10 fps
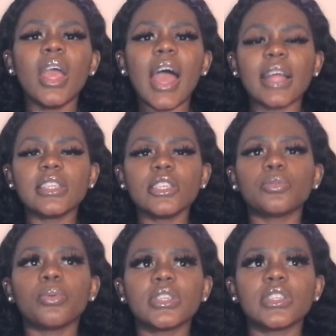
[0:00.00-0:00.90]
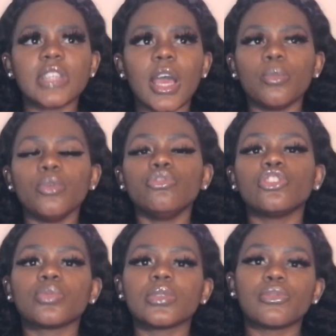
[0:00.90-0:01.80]
At this point in time, we was
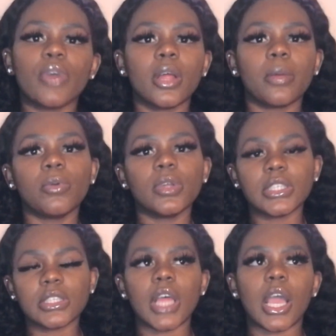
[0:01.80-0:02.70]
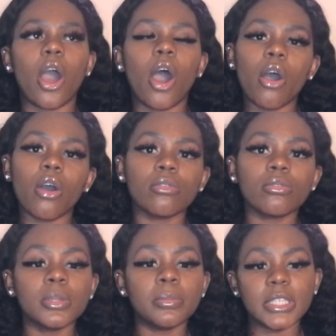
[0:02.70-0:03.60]
fed up with this, like, all
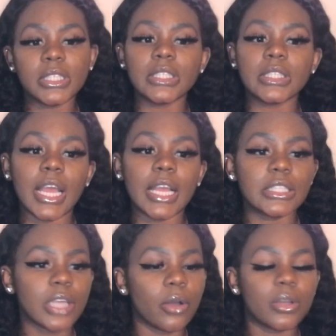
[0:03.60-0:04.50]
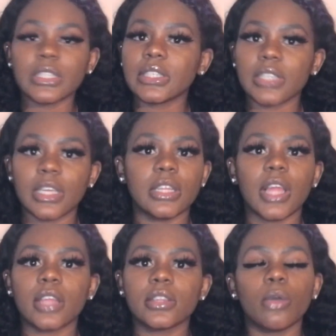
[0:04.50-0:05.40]
the bitches like talking shit.
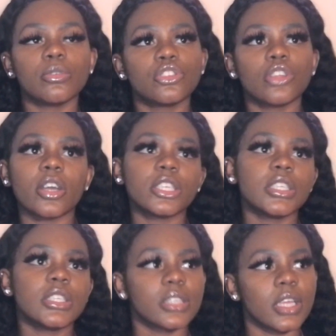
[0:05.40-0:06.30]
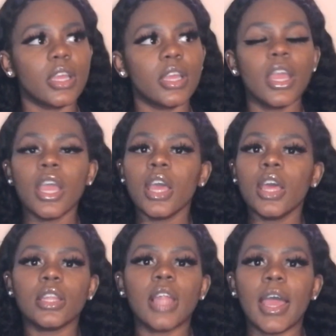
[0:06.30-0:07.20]
Like, they was talking shit.
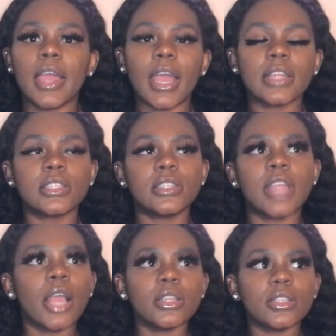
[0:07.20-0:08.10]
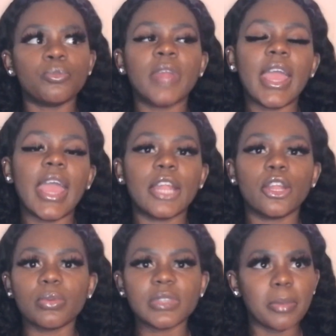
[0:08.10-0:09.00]
Like, they had
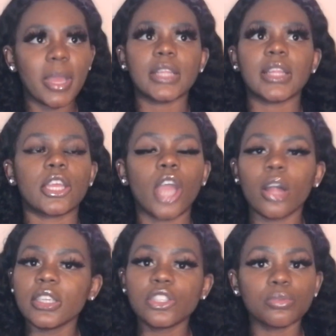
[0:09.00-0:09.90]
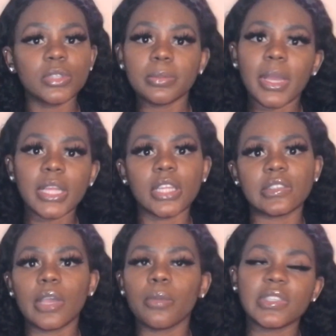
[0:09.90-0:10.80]
no respect. Like, y'all need to respect us.
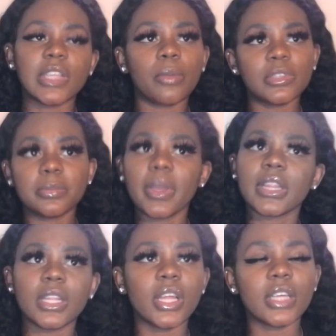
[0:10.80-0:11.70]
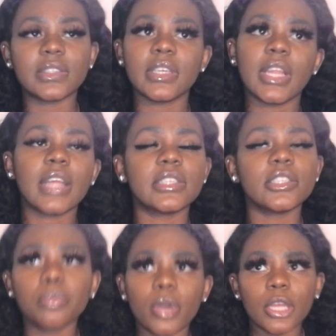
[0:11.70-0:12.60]
They was not respecting us. And at this
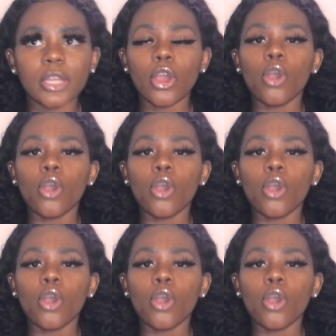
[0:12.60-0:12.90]
point,